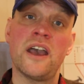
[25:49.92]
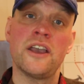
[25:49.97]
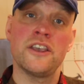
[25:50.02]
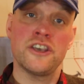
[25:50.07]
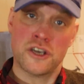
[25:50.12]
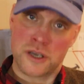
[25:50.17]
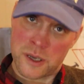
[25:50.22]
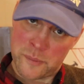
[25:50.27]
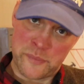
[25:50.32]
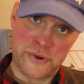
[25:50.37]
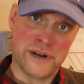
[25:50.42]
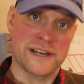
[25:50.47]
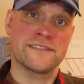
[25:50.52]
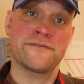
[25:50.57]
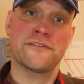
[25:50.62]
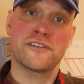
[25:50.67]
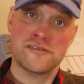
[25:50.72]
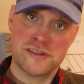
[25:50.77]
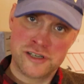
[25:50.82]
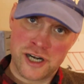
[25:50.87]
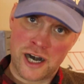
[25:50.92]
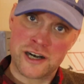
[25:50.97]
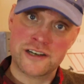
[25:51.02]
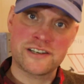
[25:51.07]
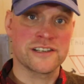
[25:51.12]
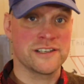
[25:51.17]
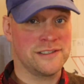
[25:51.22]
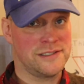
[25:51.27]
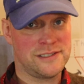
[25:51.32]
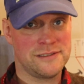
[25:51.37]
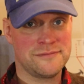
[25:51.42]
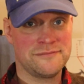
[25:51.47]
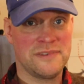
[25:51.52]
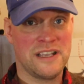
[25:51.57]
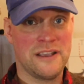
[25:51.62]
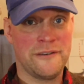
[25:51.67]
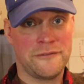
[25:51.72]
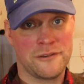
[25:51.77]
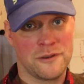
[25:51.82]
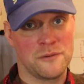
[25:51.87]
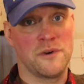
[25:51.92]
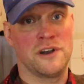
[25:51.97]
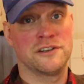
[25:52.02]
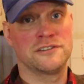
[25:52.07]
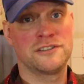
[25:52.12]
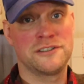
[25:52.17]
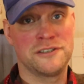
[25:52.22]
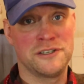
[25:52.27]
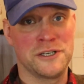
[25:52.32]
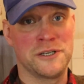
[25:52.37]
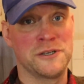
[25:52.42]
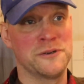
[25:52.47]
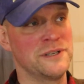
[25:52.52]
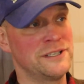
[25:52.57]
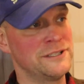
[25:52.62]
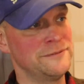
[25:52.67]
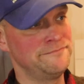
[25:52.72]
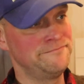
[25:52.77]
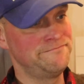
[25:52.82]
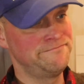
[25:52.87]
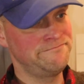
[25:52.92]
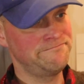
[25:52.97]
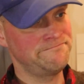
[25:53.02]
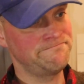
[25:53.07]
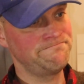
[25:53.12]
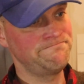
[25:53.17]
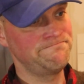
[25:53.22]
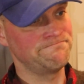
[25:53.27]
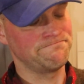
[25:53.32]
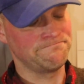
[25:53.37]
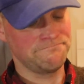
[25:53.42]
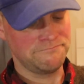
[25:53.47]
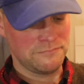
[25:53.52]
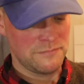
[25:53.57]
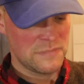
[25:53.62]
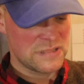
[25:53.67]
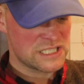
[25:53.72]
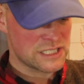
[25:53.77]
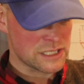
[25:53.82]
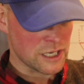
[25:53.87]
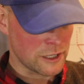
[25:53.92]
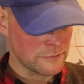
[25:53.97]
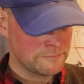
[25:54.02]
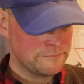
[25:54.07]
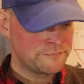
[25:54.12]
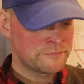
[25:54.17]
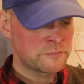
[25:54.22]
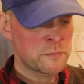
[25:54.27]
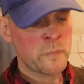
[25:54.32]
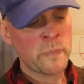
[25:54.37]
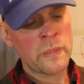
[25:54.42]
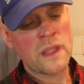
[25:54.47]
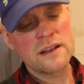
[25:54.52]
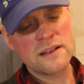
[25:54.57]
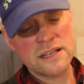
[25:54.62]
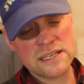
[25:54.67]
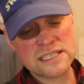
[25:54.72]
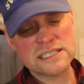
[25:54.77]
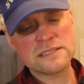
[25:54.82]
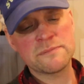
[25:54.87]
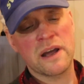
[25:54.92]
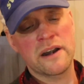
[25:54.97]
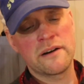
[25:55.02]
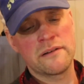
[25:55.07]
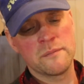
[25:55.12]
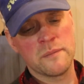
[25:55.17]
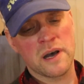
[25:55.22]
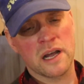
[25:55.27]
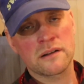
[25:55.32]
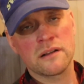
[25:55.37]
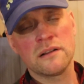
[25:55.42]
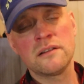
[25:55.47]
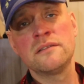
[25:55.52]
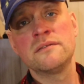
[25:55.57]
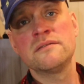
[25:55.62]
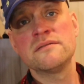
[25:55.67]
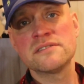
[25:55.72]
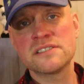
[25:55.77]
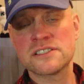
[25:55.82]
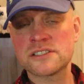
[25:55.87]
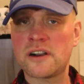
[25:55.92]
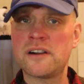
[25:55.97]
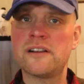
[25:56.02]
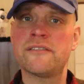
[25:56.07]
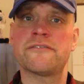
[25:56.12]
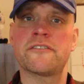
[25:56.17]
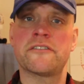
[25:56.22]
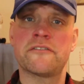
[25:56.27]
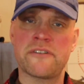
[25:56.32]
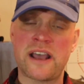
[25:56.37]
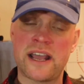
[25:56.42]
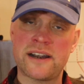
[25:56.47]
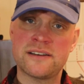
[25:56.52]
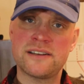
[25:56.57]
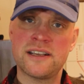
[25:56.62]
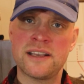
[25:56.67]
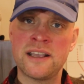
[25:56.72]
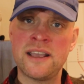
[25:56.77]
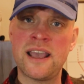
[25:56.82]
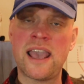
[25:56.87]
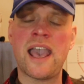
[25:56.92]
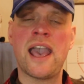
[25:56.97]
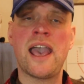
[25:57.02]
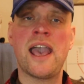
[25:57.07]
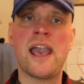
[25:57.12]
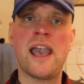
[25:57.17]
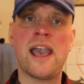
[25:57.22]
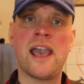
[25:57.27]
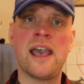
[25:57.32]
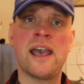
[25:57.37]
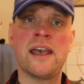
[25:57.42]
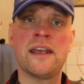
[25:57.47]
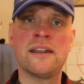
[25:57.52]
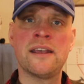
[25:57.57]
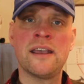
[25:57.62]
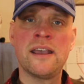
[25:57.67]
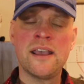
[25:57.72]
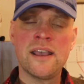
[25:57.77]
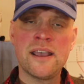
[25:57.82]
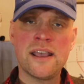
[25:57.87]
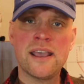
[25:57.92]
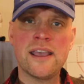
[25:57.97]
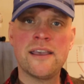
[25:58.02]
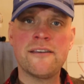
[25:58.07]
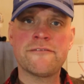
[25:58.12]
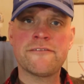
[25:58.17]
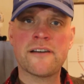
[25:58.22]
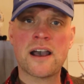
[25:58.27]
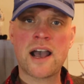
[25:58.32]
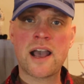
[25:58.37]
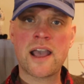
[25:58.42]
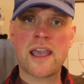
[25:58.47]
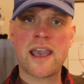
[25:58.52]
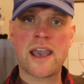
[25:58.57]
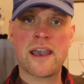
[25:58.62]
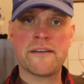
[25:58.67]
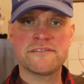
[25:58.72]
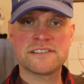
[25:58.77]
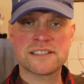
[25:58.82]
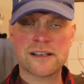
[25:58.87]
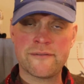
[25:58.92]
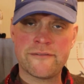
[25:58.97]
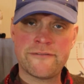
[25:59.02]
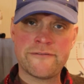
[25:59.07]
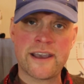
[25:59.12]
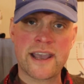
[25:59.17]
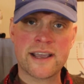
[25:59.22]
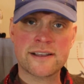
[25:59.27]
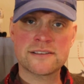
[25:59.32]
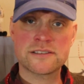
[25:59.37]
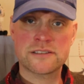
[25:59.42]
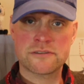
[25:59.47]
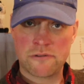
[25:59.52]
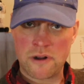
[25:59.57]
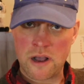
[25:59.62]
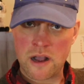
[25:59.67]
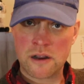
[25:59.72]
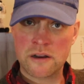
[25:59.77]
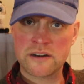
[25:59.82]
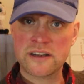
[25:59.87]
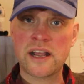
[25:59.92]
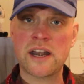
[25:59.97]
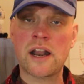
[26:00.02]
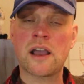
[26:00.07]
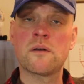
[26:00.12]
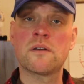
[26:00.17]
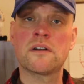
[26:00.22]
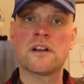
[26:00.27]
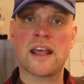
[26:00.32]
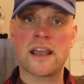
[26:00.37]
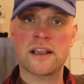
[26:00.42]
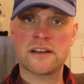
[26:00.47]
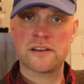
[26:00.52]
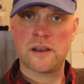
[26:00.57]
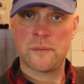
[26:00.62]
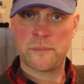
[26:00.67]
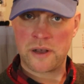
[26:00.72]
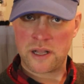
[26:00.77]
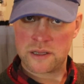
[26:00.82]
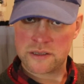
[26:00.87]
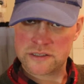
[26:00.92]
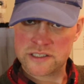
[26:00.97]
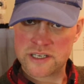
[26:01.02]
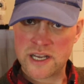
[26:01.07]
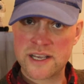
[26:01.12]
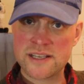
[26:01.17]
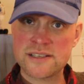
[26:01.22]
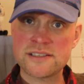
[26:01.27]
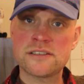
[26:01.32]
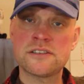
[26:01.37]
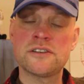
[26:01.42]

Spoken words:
you can press for charges if you want to do it. So this is my rebuttal. Sorry for ranting, and if I have some facts wrong, then I would like to apologize